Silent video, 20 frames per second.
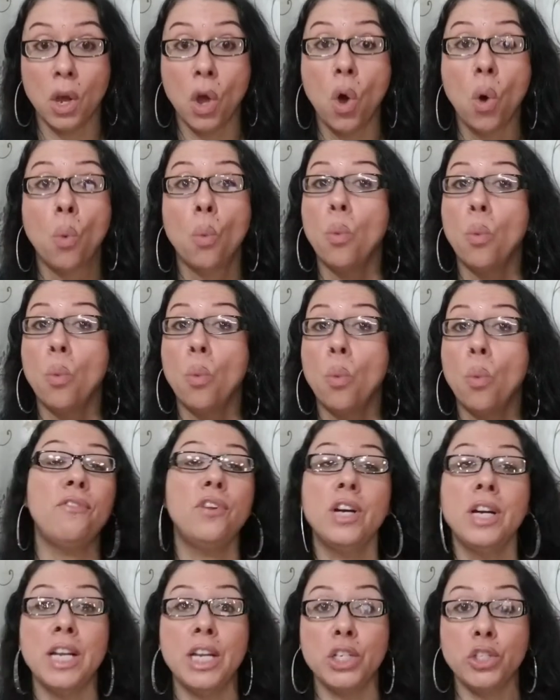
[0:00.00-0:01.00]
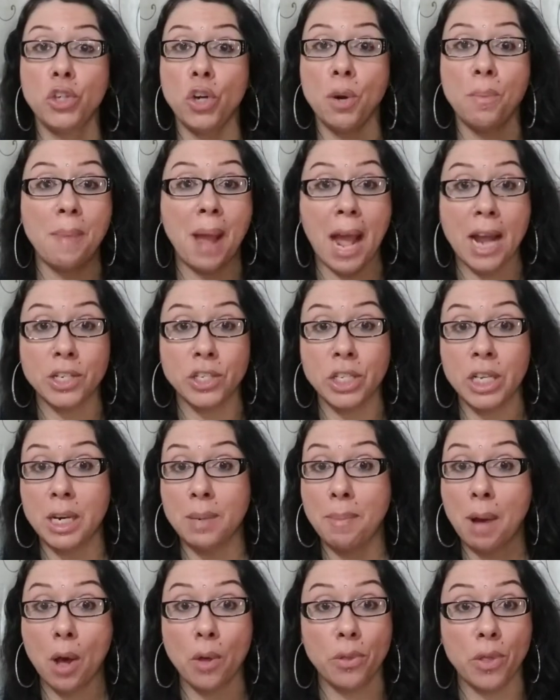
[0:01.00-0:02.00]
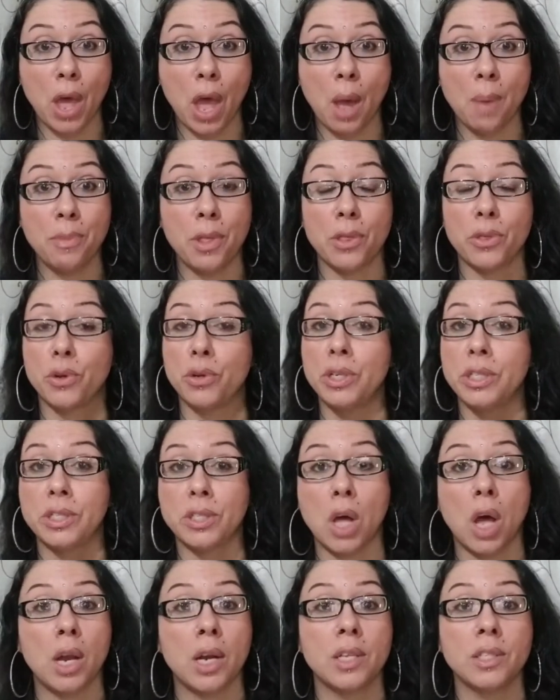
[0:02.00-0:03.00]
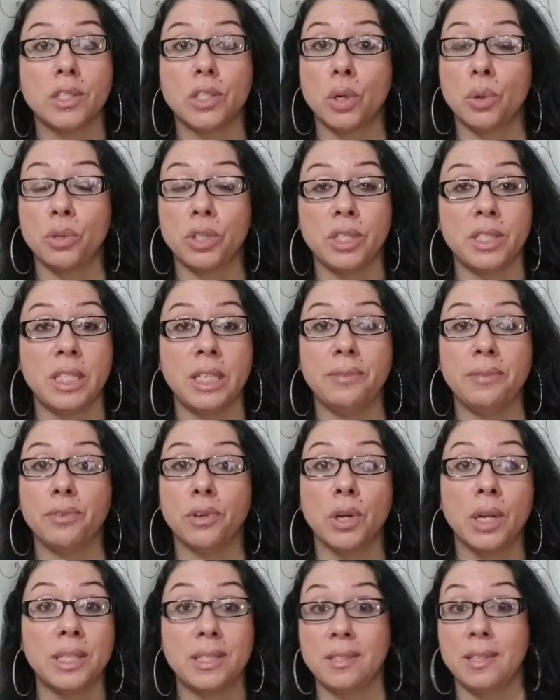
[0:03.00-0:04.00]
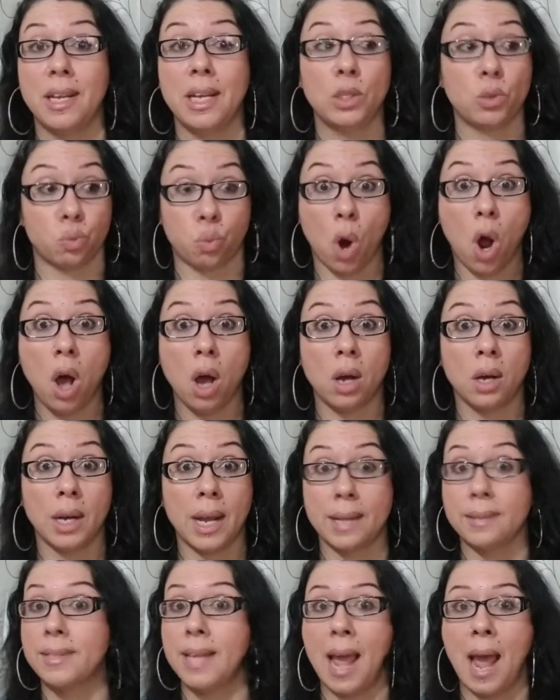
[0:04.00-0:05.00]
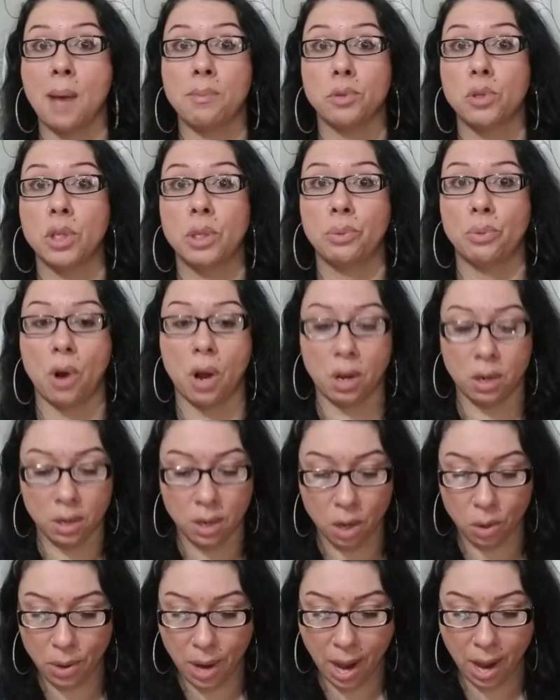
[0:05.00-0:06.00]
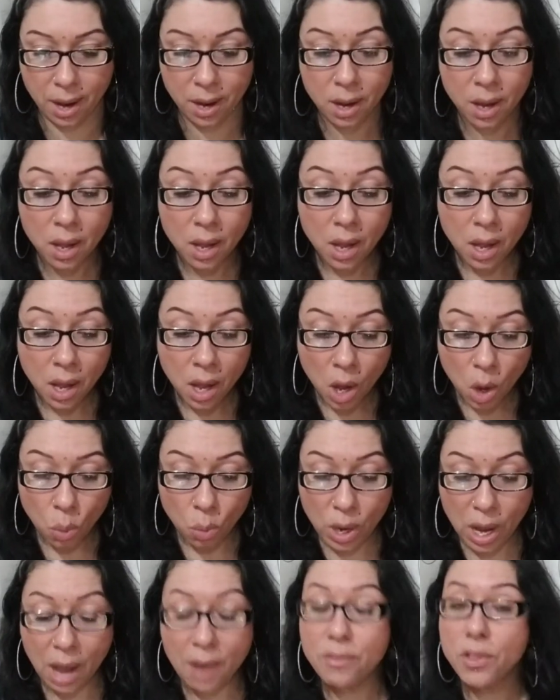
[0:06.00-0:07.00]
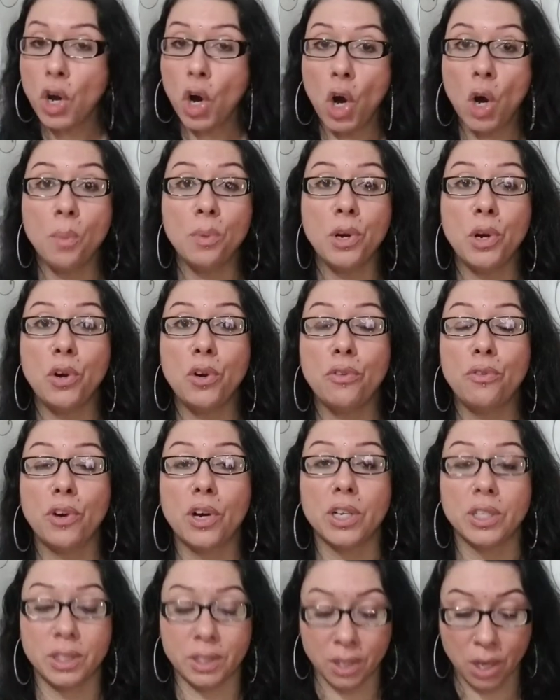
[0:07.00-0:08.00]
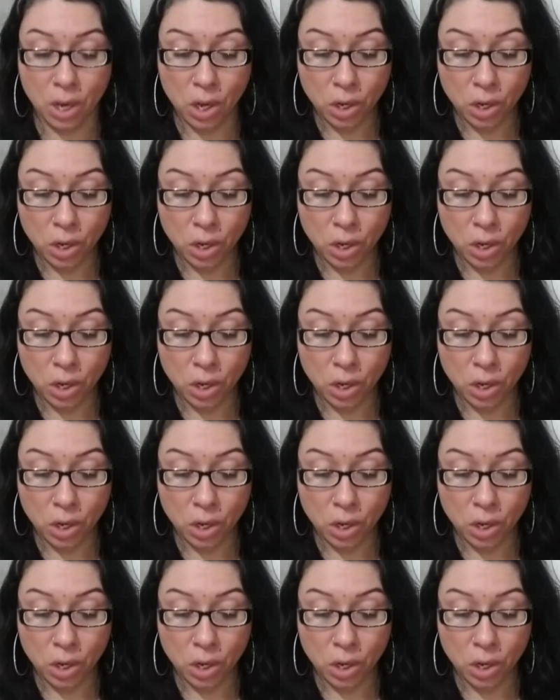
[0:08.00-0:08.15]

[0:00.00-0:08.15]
Whatever it is you're imagining about them, that they're dishonest, they're deceitful, it's wrong. It's absolutely wrong, okay? We have the Hermit in reverse.